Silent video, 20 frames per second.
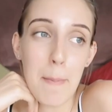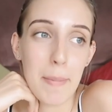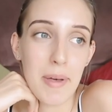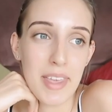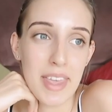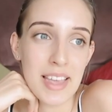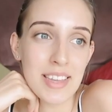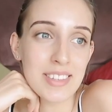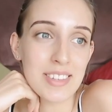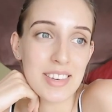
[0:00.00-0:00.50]

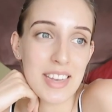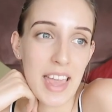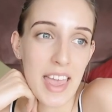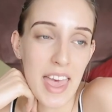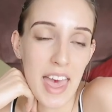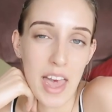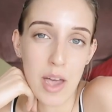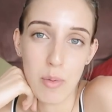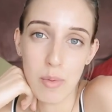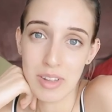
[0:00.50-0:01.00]
But
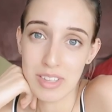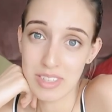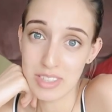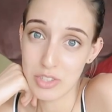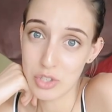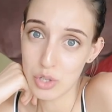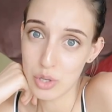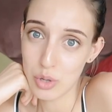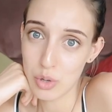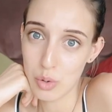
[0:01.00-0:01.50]
yesterday I
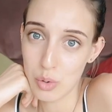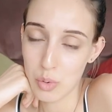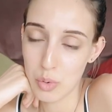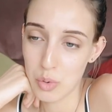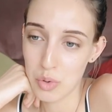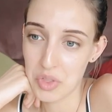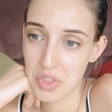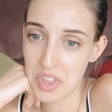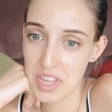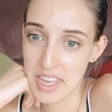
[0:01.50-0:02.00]
went
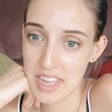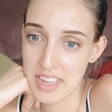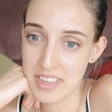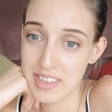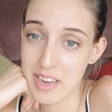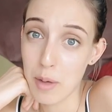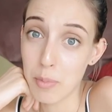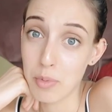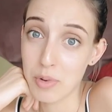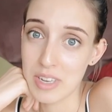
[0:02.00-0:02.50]
to the
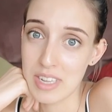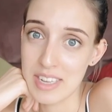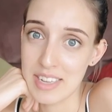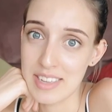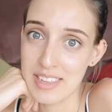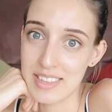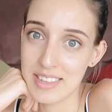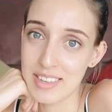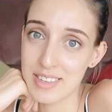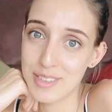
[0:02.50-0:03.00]

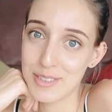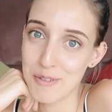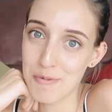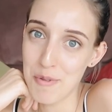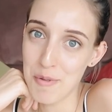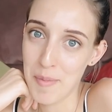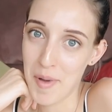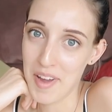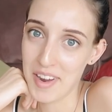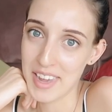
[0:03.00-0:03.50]
Japanese
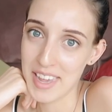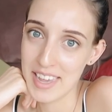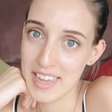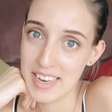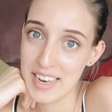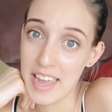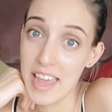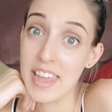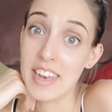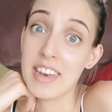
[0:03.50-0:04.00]

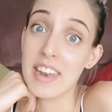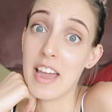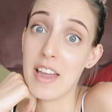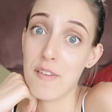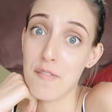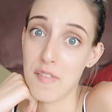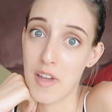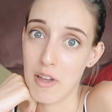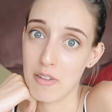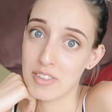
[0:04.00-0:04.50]
supermarket and
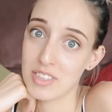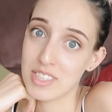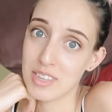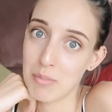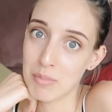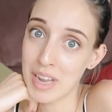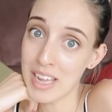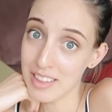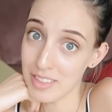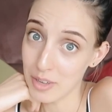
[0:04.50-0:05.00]
I found
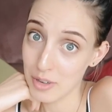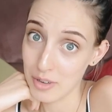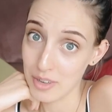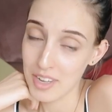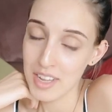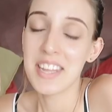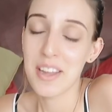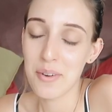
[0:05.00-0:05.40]
some natto.